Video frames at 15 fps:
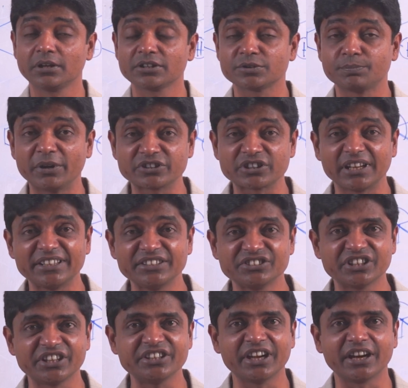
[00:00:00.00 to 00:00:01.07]
especially in
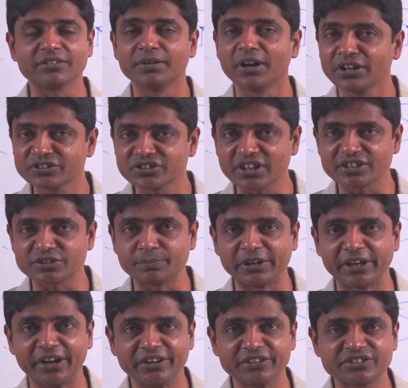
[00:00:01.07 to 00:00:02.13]
JEE advanced
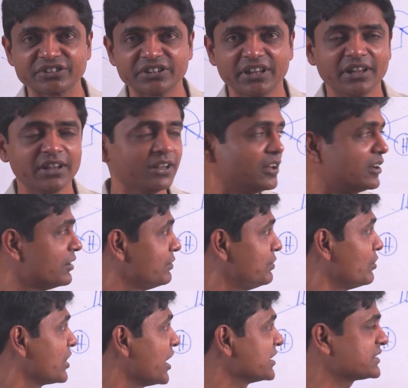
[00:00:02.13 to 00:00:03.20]
aspirants.
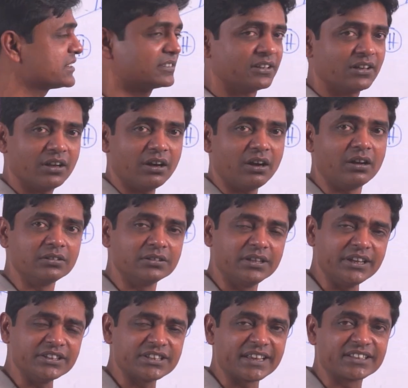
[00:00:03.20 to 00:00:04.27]
Focus on
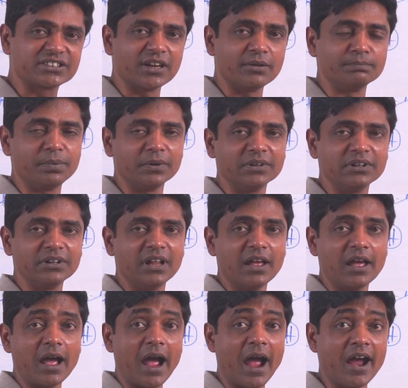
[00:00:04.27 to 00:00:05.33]
this example
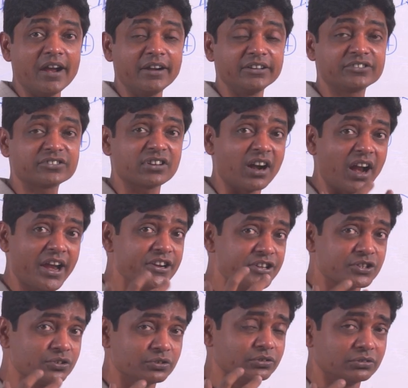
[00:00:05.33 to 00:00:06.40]
and try
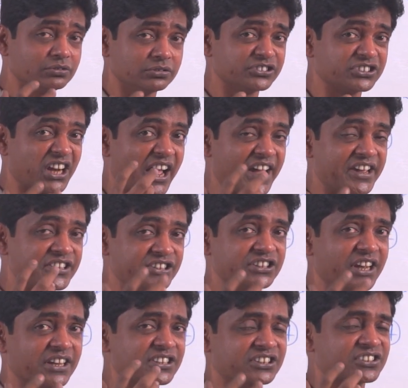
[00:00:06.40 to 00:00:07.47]
to
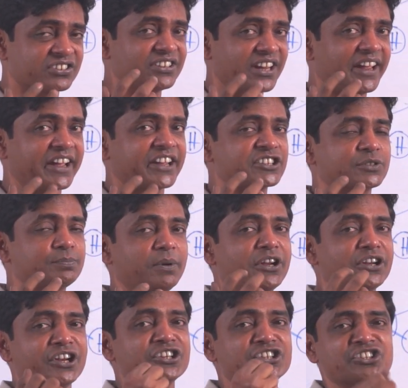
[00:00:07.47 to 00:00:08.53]
digest the
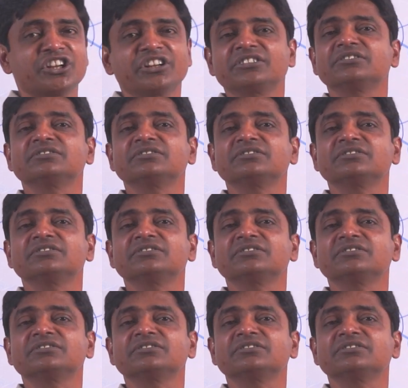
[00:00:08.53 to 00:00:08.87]
explanation.